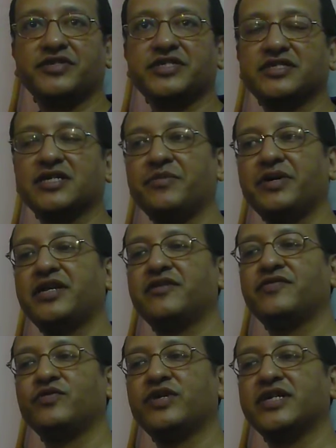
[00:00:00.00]
which is coming in
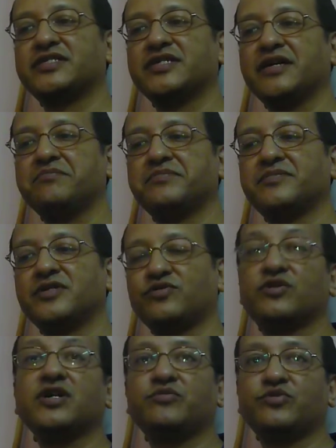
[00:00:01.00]
a few days' time,
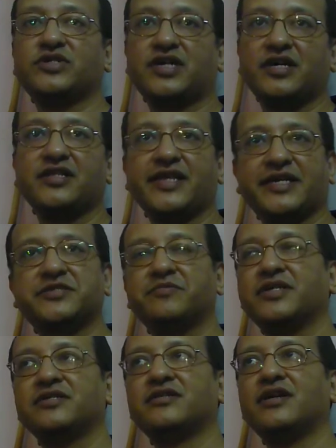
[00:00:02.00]
Durga Puja next
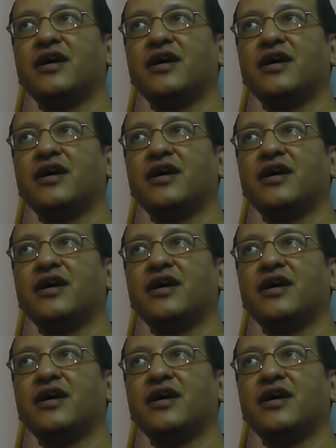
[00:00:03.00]
one.